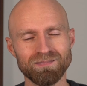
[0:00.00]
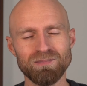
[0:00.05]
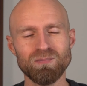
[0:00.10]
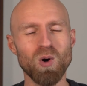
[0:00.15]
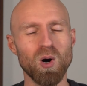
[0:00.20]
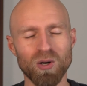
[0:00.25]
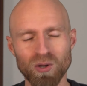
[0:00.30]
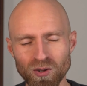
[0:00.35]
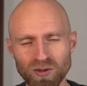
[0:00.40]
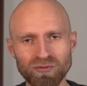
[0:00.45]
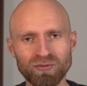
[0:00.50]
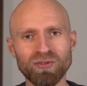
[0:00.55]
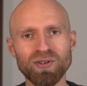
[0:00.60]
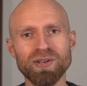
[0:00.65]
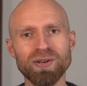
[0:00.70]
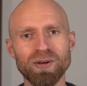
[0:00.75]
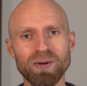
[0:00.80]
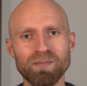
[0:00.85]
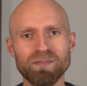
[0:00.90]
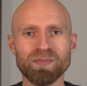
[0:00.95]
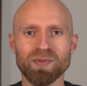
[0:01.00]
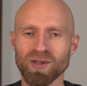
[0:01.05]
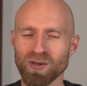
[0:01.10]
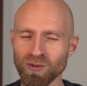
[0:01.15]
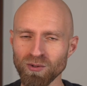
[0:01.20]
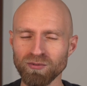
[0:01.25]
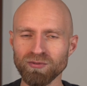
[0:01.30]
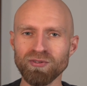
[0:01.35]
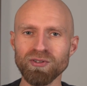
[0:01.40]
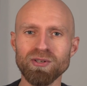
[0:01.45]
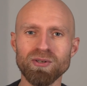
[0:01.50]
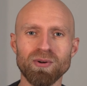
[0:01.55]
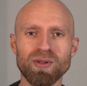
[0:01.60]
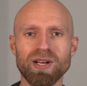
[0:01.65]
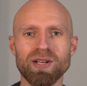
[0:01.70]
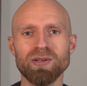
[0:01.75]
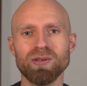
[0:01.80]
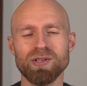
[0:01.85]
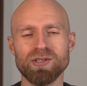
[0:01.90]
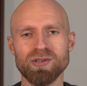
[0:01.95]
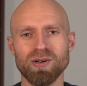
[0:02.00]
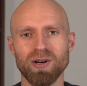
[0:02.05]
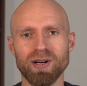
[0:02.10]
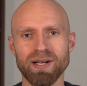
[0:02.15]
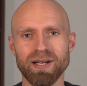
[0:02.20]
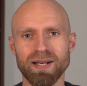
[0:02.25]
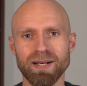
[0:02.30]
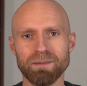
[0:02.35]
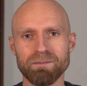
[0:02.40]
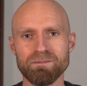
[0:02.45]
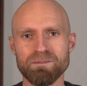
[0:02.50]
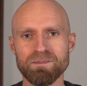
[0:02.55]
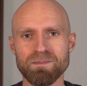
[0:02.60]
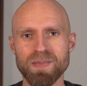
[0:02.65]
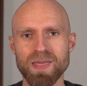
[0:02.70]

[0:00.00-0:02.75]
Well, good for you. Good for you that you're joining.